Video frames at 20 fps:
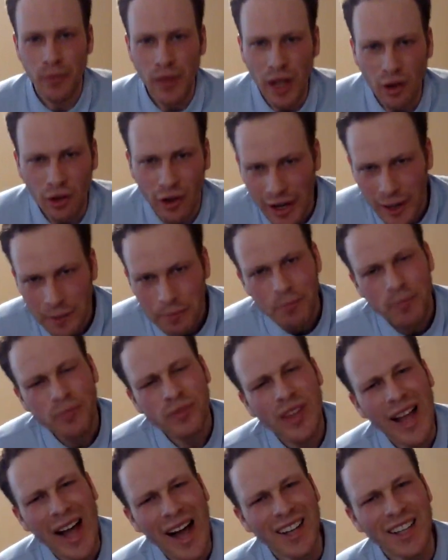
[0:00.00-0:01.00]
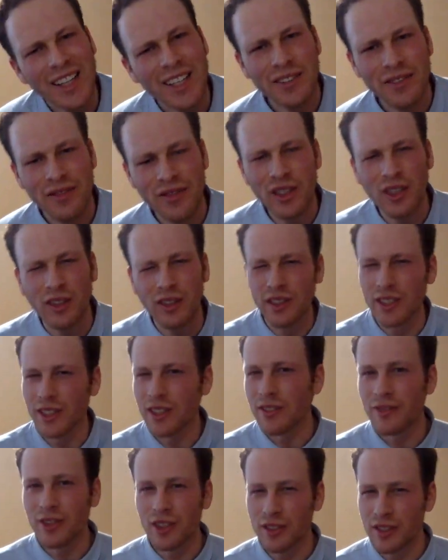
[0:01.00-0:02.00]
All right, how did it feel? Did
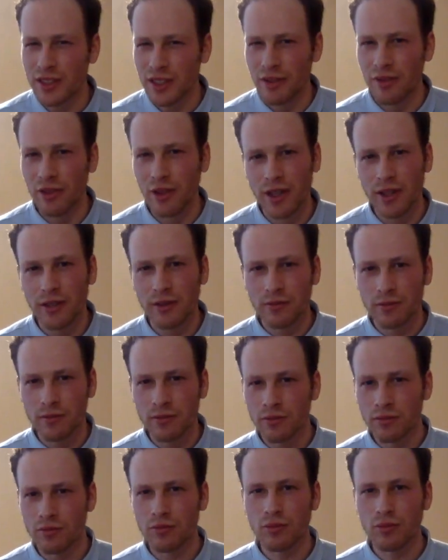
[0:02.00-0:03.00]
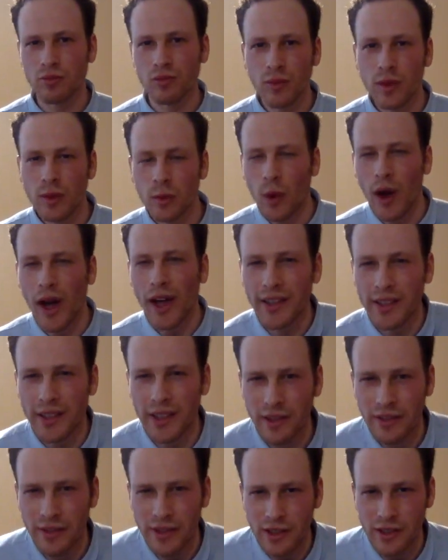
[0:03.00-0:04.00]
it feel different? Why did
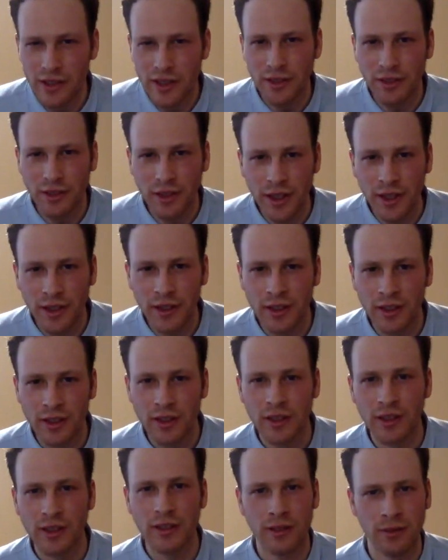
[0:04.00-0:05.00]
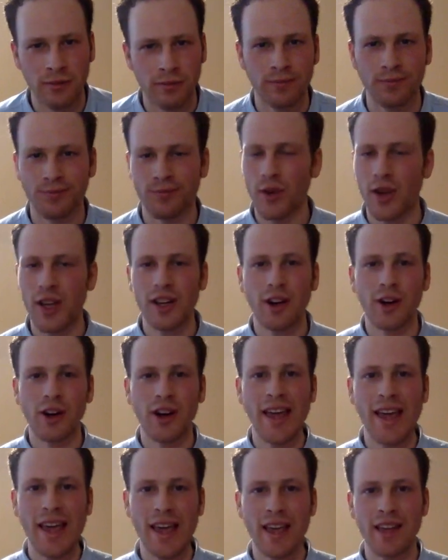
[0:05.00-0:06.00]
it feel different? Right, our
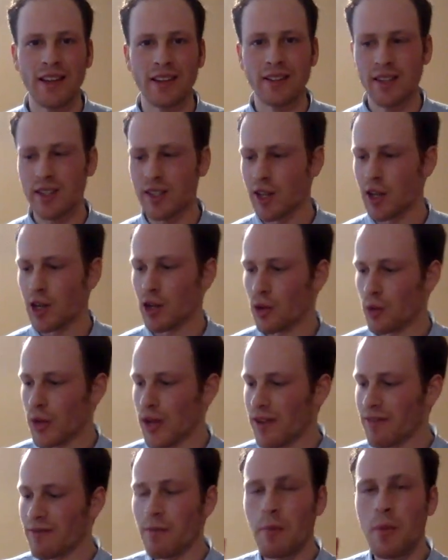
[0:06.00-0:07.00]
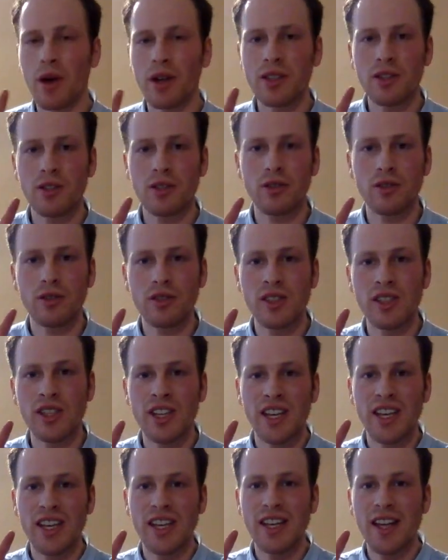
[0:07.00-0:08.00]
hands, we have muscles
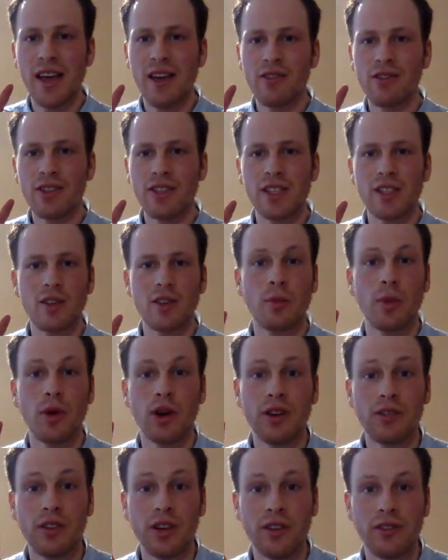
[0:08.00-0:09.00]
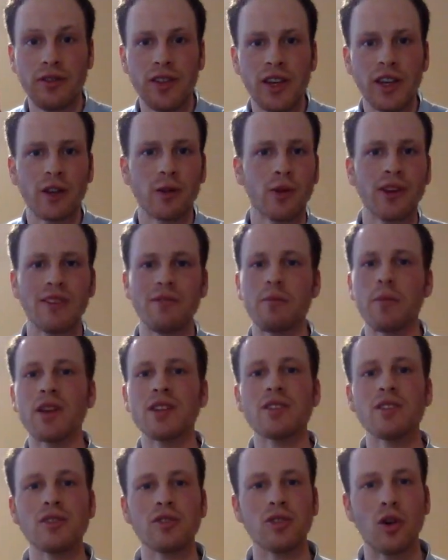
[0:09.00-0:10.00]
in every single part of our finger. We have
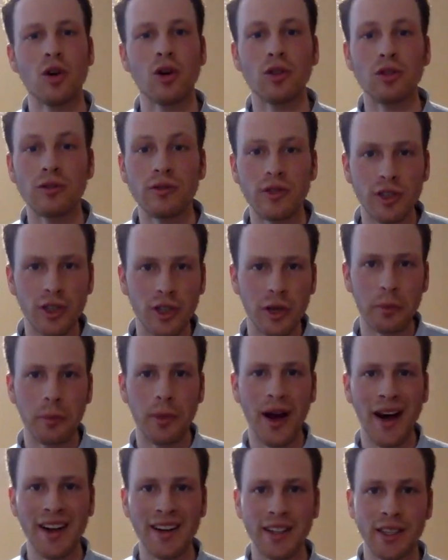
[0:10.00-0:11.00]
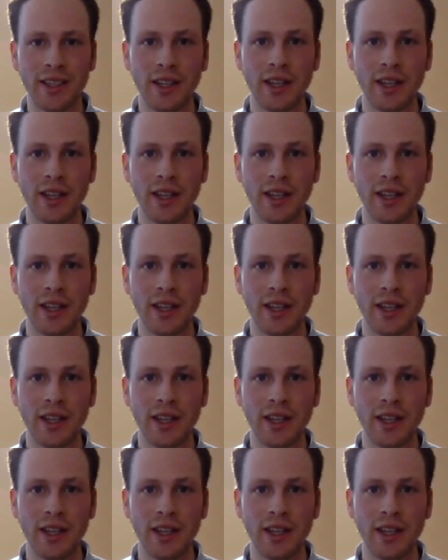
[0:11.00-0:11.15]
muscles all over our body.